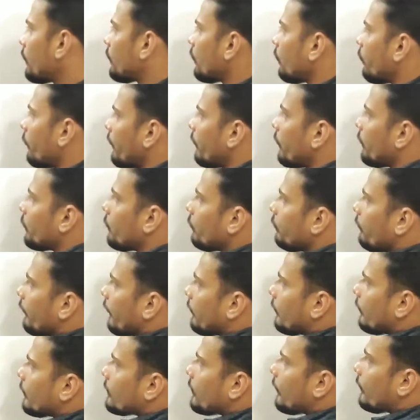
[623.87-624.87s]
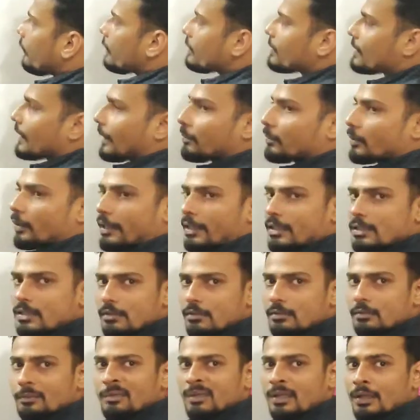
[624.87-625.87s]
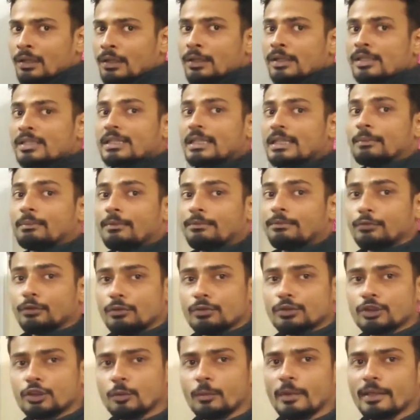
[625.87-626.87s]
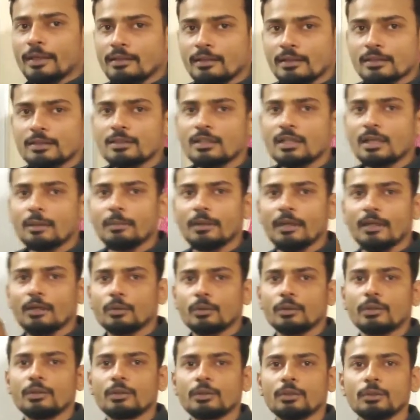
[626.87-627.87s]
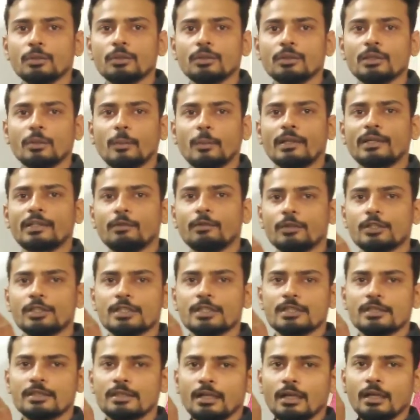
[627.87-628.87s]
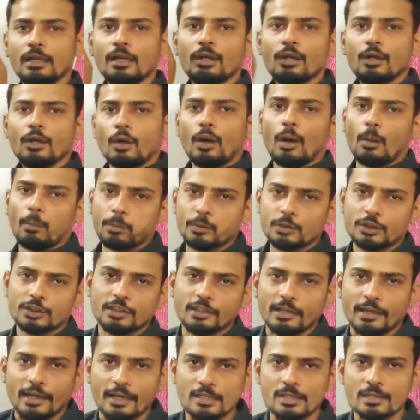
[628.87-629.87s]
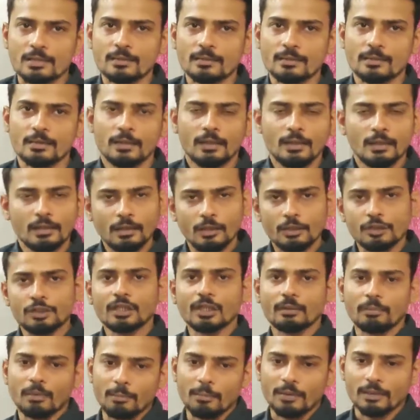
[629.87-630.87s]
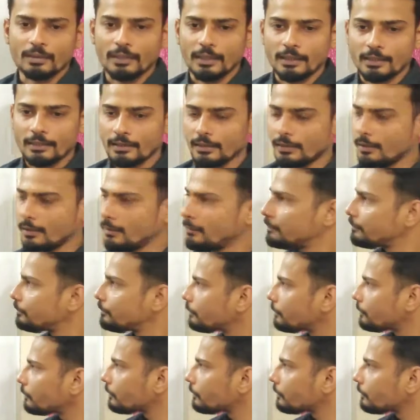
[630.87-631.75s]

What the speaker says: So when the two vectors are in the same direction, sum of those two vectors is going to be equal to the vector which is in the opposite direction. You should remember that, hai na?